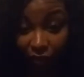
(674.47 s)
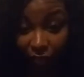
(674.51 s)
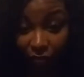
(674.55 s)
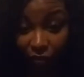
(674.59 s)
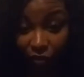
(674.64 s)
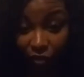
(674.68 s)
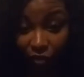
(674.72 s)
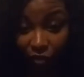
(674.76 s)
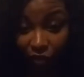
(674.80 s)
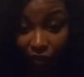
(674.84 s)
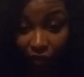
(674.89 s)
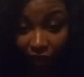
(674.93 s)
Do
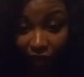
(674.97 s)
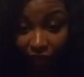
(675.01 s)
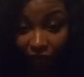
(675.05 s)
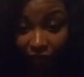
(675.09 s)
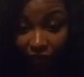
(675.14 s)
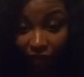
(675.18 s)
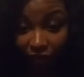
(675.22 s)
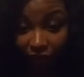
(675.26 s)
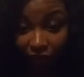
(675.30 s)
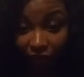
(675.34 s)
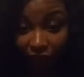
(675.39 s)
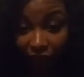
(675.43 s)
you have
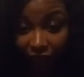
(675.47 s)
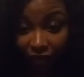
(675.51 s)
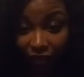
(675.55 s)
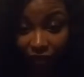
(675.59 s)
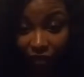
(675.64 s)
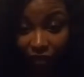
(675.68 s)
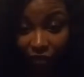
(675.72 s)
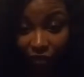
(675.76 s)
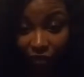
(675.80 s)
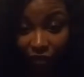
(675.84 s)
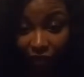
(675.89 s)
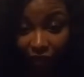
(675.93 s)
advice
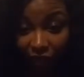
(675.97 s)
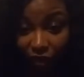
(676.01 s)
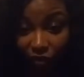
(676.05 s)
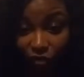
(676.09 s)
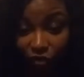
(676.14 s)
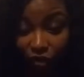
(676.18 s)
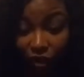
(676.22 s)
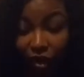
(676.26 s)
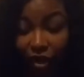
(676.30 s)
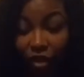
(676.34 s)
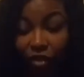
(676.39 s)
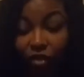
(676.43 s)
on how to
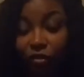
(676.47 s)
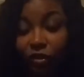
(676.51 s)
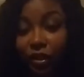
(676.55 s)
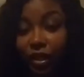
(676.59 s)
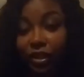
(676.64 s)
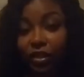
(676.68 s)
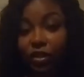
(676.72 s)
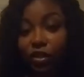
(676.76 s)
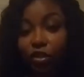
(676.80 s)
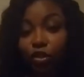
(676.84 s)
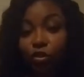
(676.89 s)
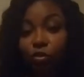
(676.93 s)
handle that
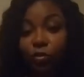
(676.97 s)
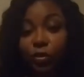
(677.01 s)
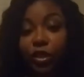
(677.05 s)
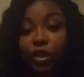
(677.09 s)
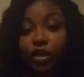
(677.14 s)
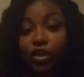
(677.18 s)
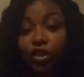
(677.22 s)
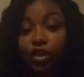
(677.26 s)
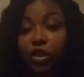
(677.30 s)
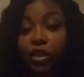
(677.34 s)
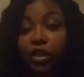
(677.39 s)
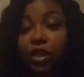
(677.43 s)

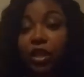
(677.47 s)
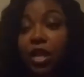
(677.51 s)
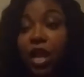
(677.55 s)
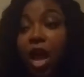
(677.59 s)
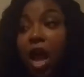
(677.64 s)
situation?